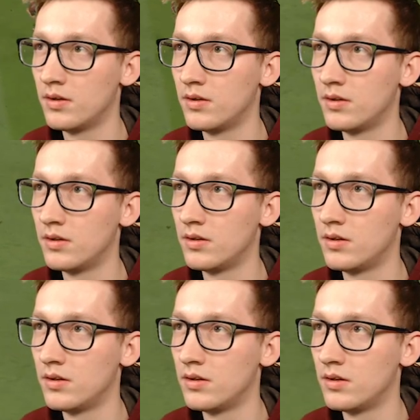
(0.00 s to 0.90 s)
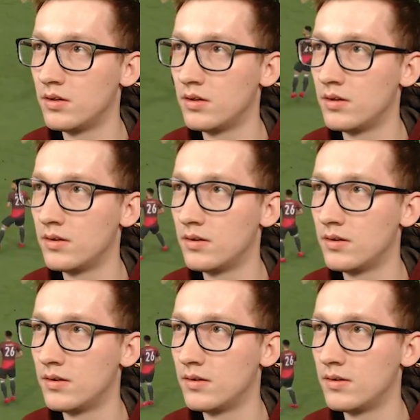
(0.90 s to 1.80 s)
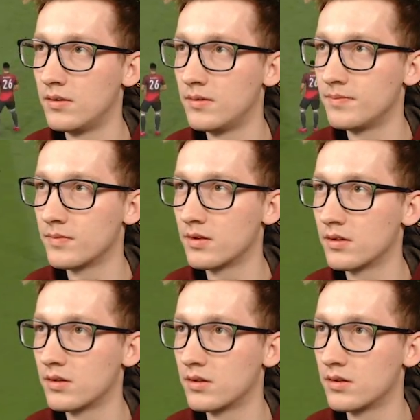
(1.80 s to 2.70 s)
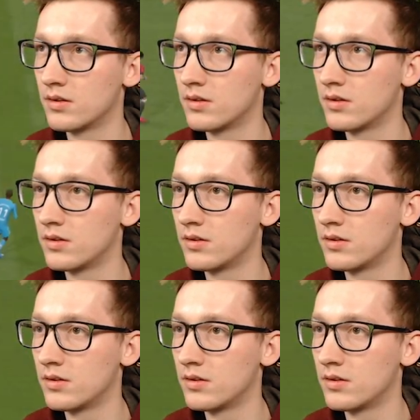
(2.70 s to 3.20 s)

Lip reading: (silence)